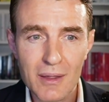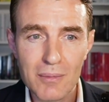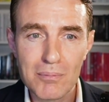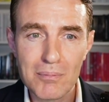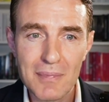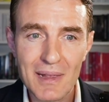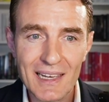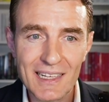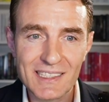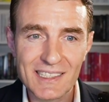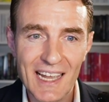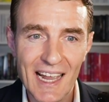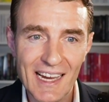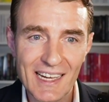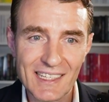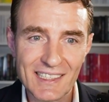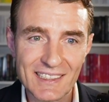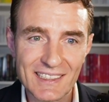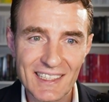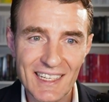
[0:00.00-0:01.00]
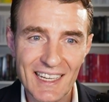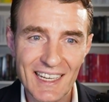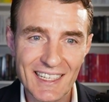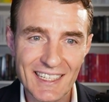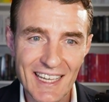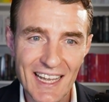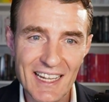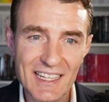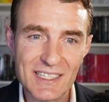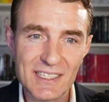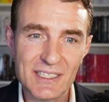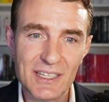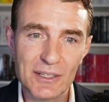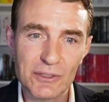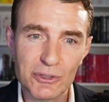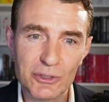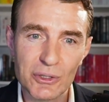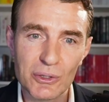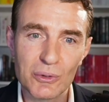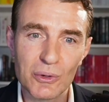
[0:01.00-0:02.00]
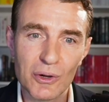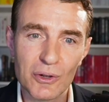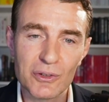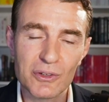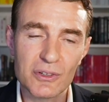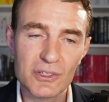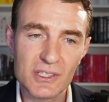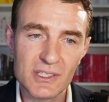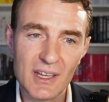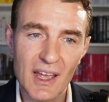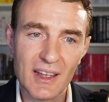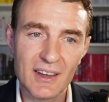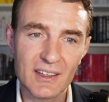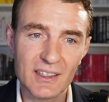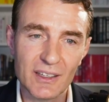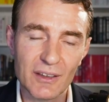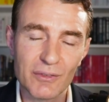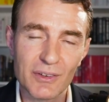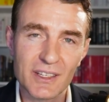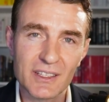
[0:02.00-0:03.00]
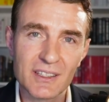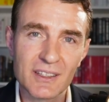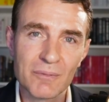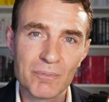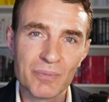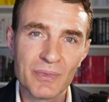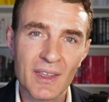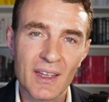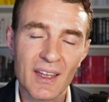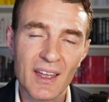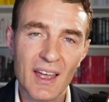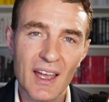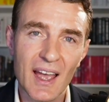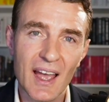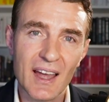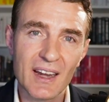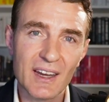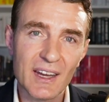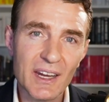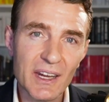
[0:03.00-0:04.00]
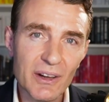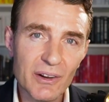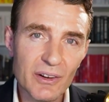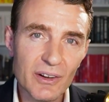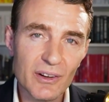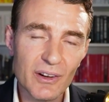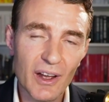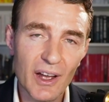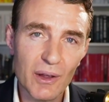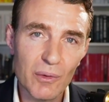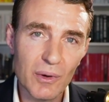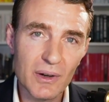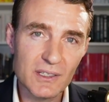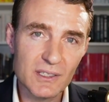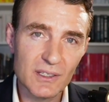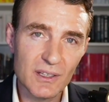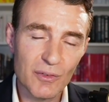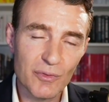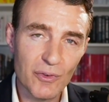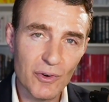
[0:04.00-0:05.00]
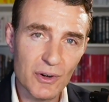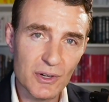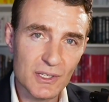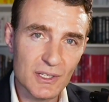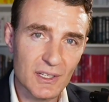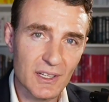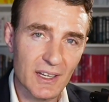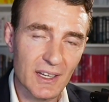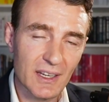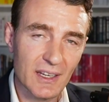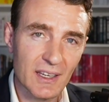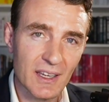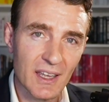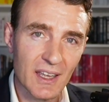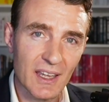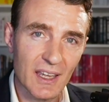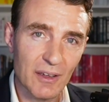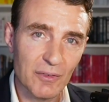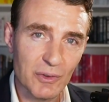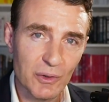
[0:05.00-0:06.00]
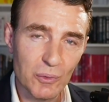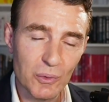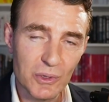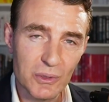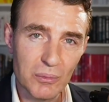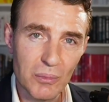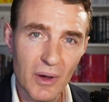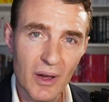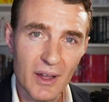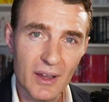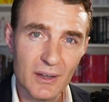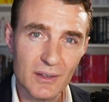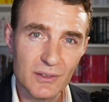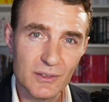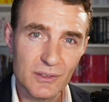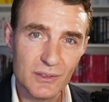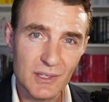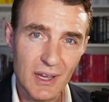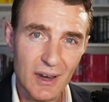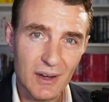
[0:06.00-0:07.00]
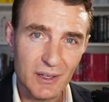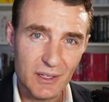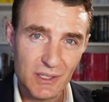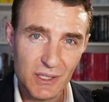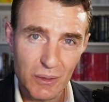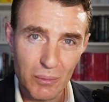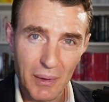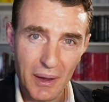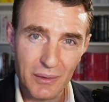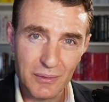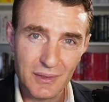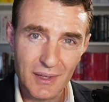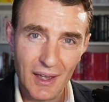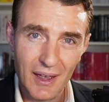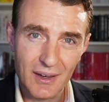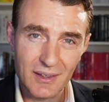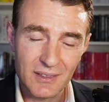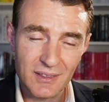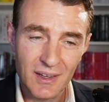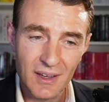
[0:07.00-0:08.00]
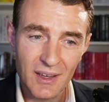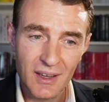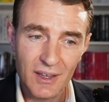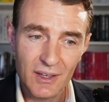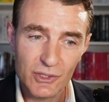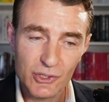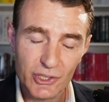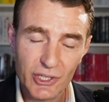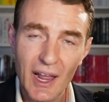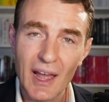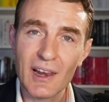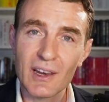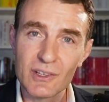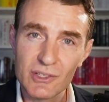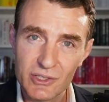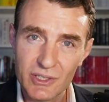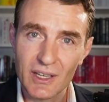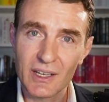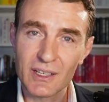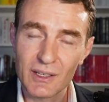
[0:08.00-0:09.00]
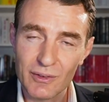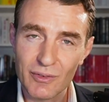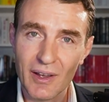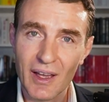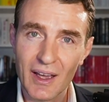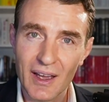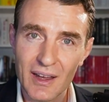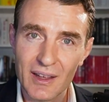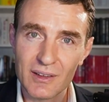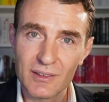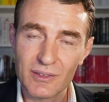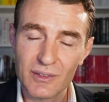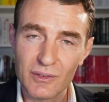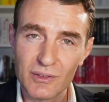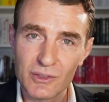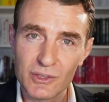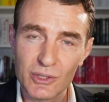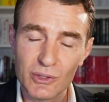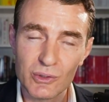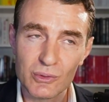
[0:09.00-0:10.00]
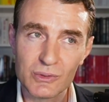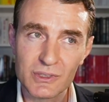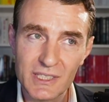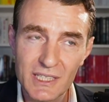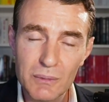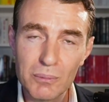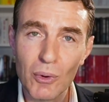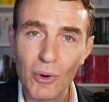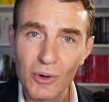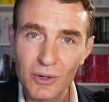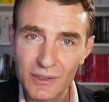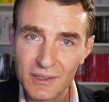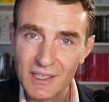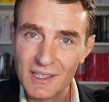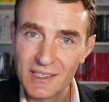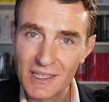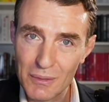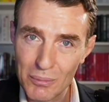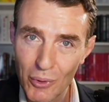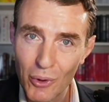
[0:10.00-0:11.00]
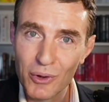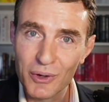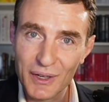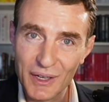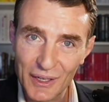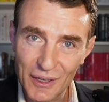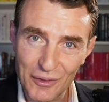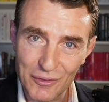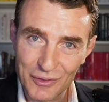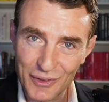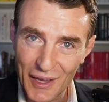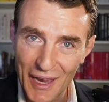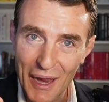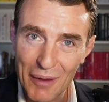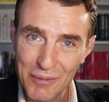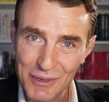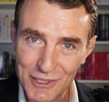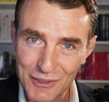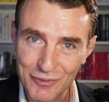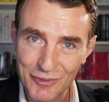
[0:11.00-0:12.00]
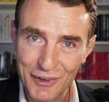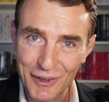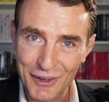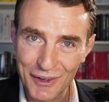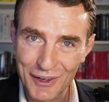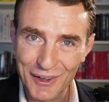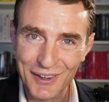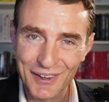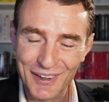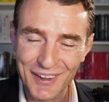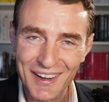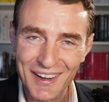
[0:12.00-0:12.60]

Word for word: militate against a true understanding of it. And here I wanted to firstly, if you wouldn't mind, telling us about that challenge that you've had to debunk the debunking of the hemisphere